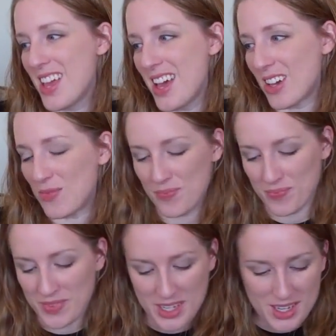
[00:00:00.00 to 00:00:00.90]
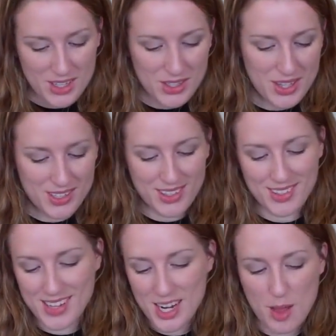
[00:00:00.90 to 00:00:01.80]
yeah, so this
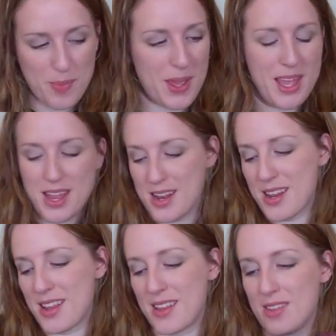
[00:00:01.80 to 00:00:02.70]
is knit up in,